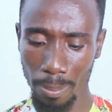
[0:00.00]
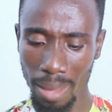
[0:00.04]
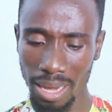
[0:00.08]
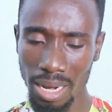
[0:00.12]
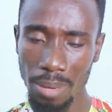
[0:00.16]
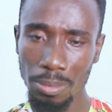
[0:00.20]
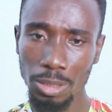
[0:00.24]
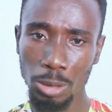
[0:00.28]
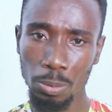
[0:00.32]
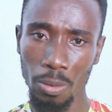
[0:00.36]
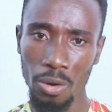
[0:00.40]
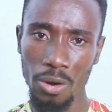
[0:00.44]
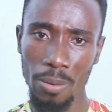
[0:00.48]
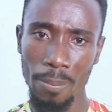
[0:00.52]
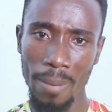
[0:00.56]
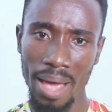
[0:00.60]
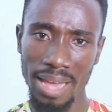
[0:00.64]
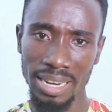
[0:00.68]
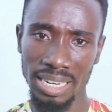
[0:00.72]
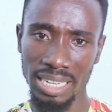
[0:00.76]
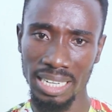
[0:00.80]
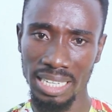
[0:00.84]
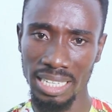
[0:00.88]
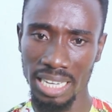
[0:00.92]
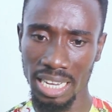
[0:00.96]
My name is Barry
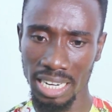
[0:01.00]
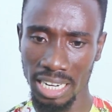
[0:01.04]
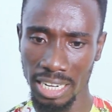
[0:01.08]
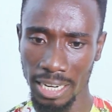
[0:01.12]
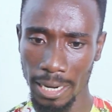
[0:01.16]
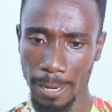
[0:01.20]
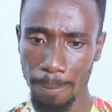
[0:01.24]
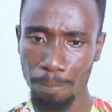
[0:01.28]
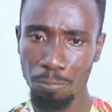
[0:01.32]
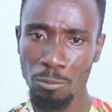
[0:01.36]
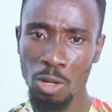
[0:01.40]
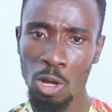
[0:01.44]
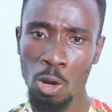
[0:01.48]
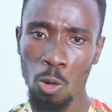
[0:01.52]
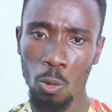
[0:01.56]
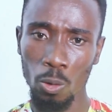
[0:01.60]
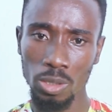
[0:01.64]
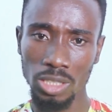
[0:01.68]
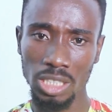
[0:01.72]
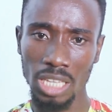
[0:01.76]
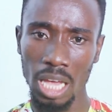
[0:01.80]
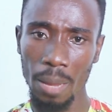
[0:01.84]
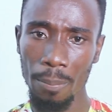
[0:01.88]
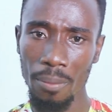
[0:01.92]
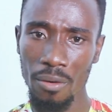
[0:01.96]
Mani D N D
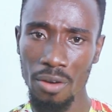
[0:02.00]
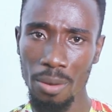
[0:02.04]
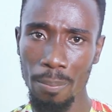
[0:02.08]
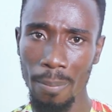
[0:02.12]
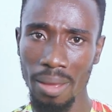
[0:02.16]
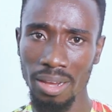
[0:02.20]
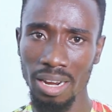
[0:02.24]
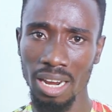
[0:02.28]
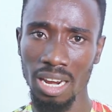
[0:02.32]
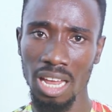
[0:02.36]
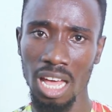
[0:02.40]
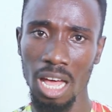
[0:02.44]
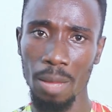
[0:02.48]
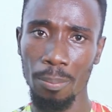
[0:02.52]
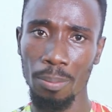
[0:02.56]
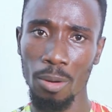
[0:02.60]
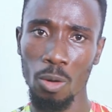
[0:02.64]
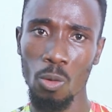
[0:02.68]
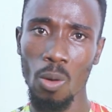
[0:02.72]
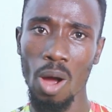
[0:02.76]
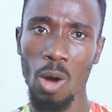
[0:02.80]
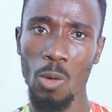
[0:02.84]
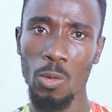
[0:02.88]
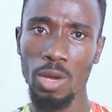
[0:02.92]
Osabarim Manana Apau.